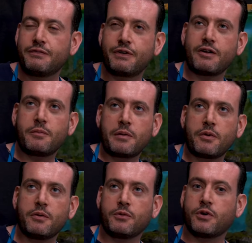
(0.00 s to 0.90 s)
if I
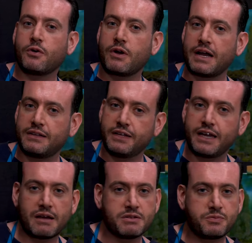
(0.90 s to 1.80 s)
remember
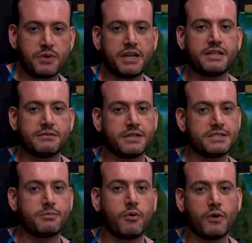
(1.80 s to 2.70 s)
correctly, I was pretty
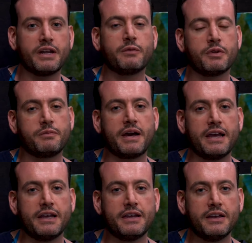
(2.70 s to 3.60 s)
disappointed with
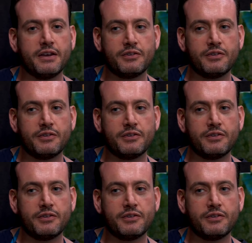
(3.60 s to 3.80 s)
my